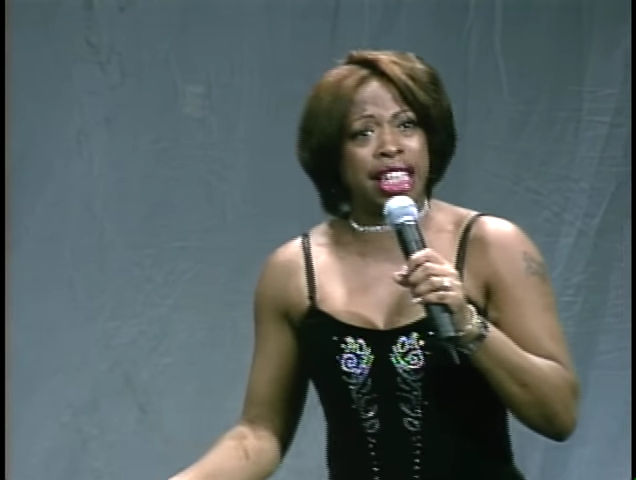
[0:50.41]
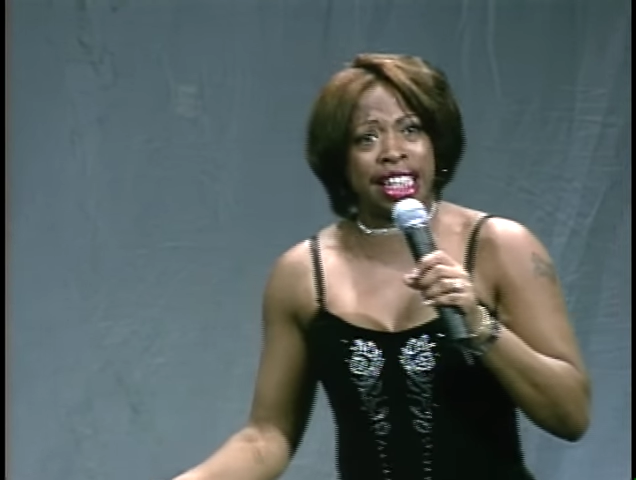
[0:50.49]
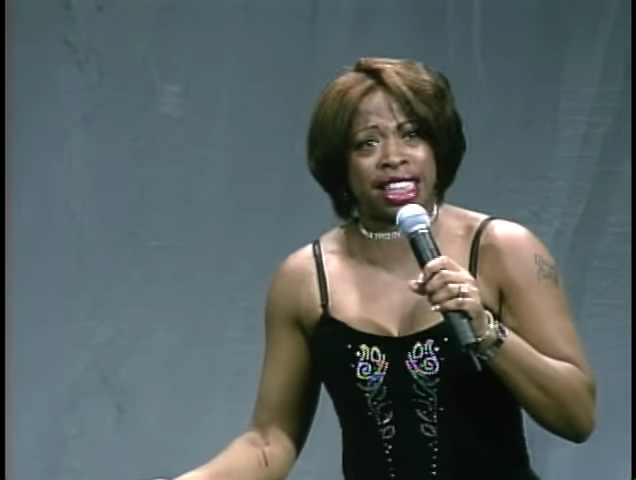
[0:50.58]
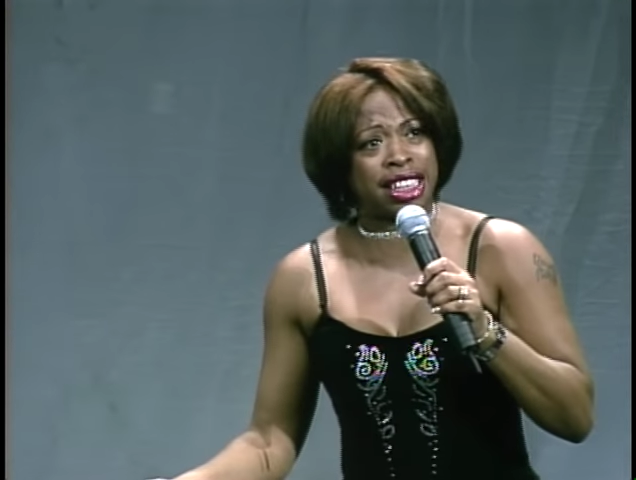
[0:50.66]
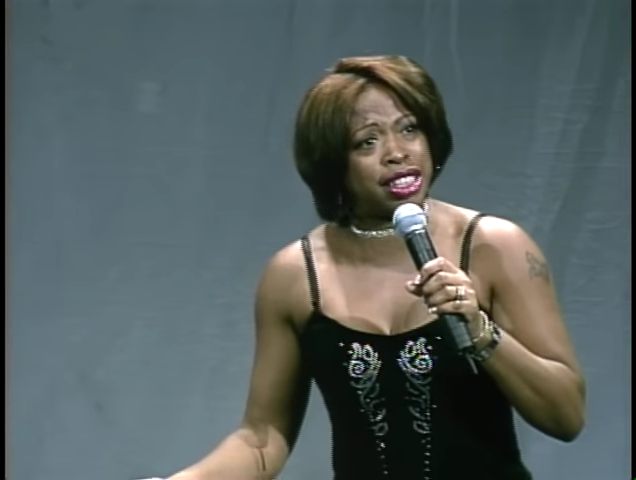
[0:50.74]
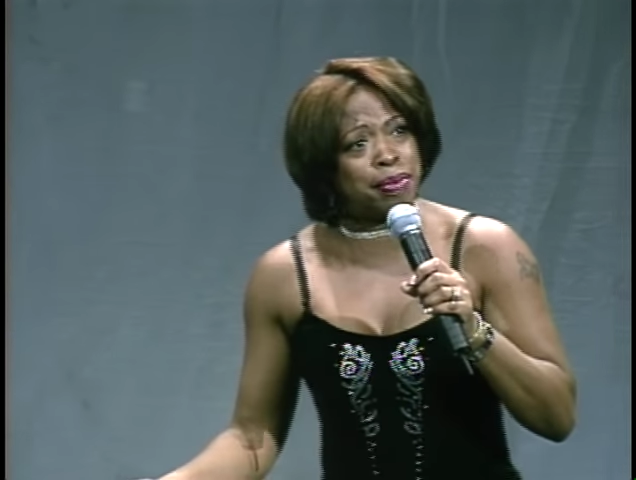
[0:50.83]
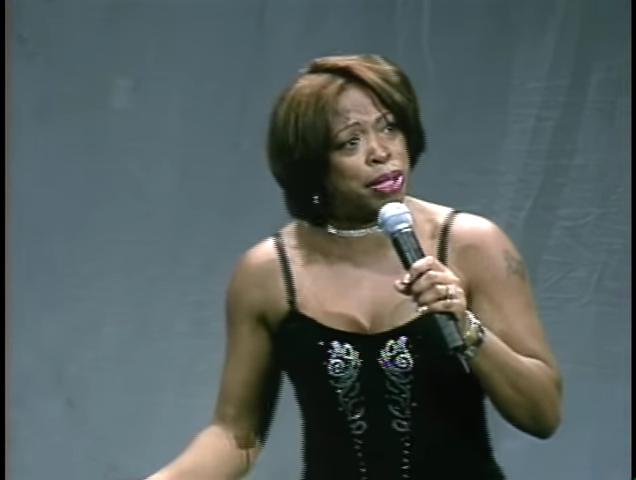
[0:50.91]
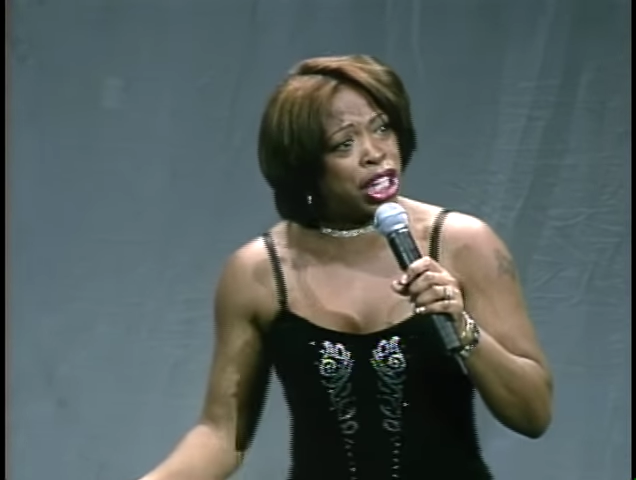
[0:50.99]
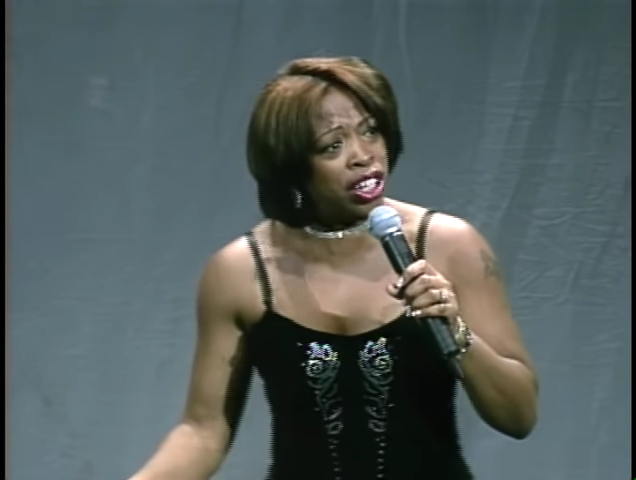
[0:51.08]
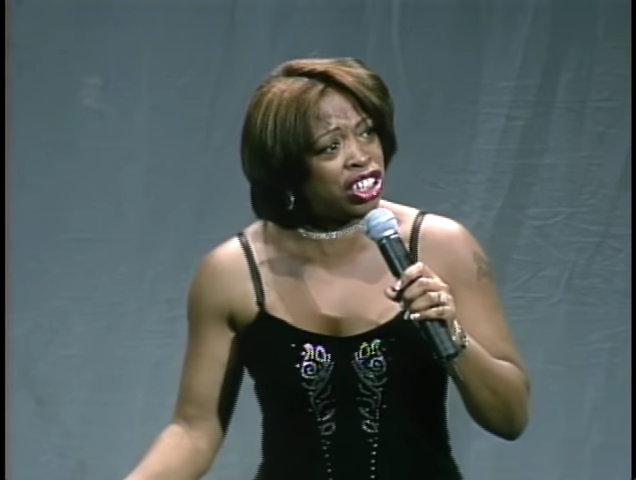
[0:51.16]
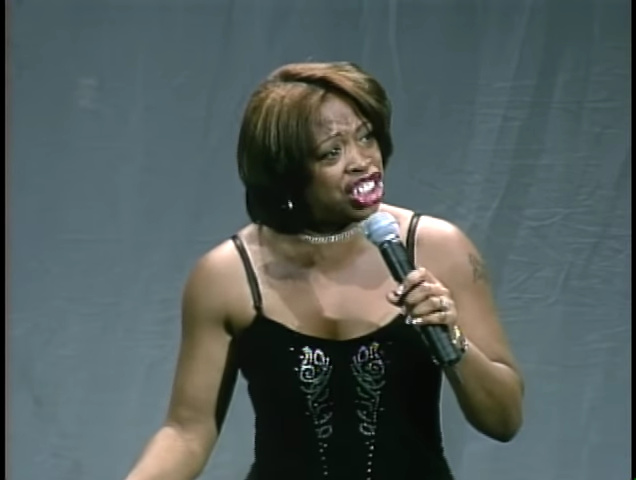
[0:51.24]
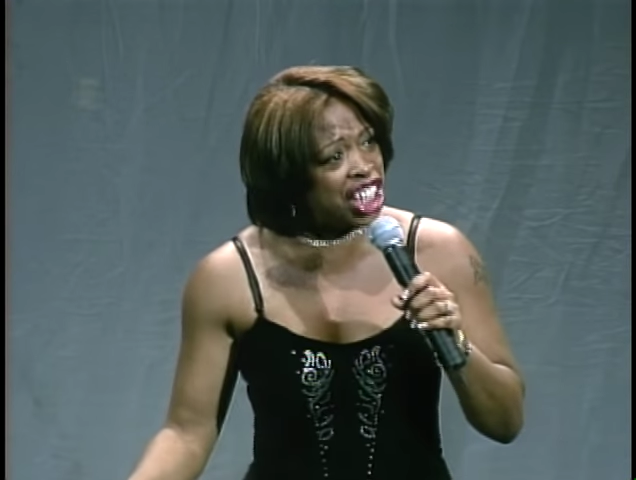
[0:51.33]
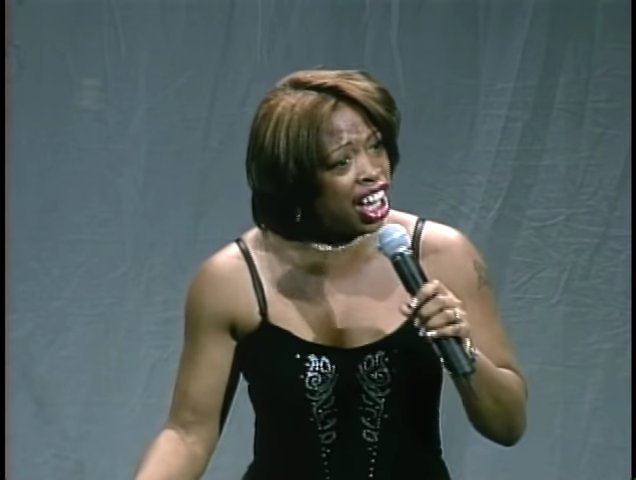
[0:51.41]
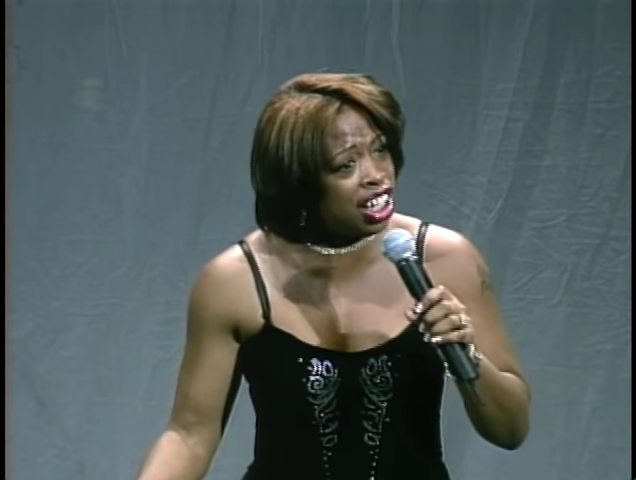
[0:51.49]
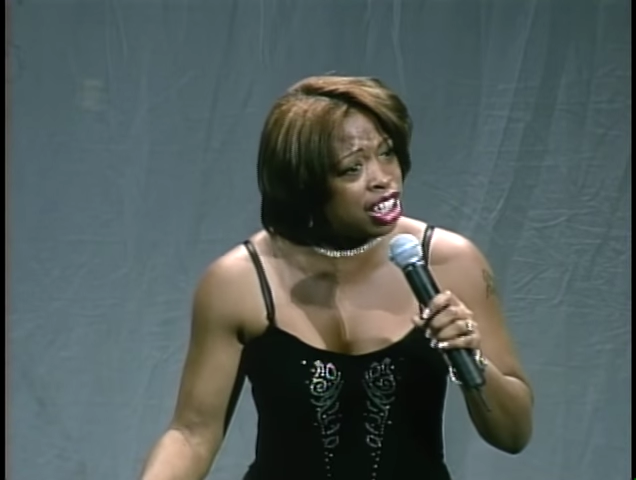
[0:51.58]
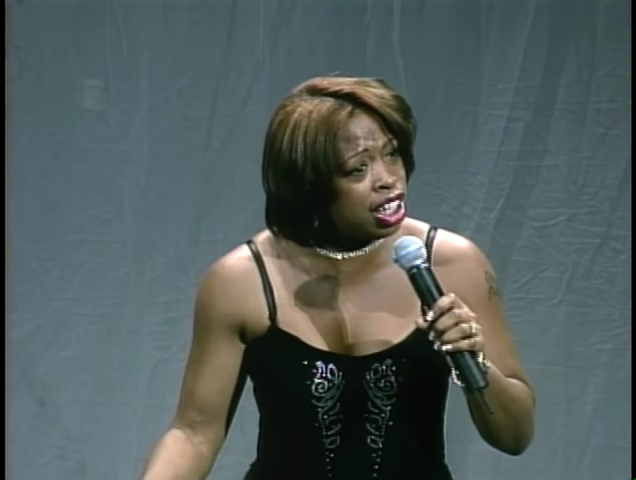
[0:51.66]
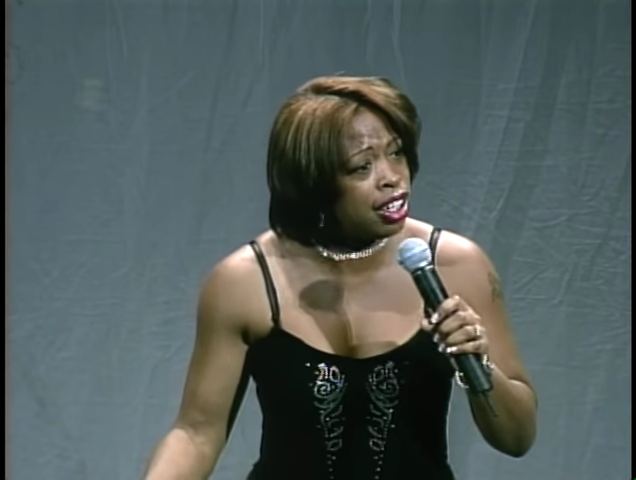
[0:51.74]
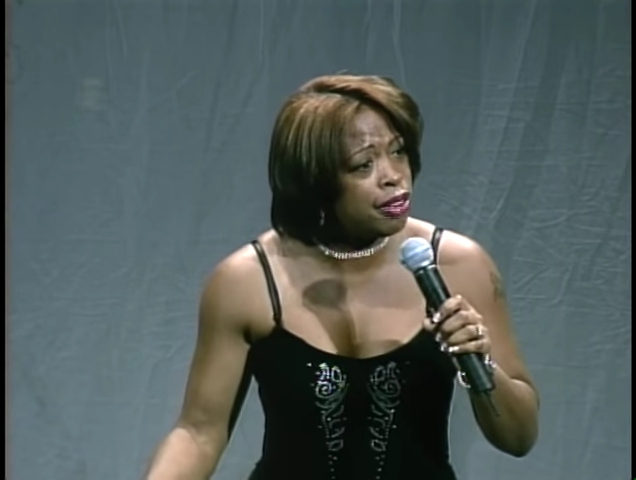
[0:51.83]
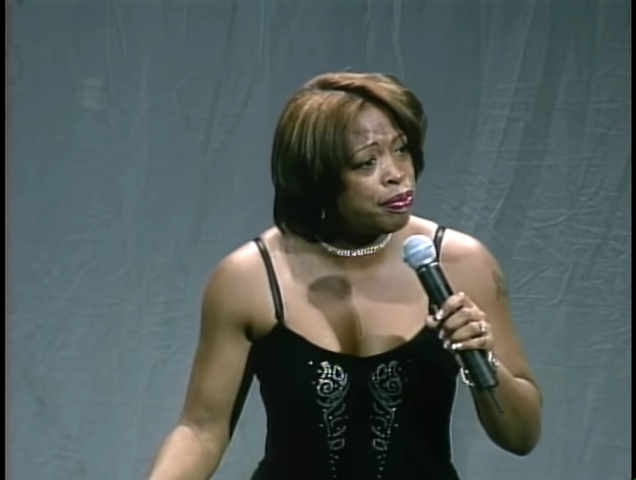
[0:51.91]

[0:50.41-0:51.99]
this is some bullshit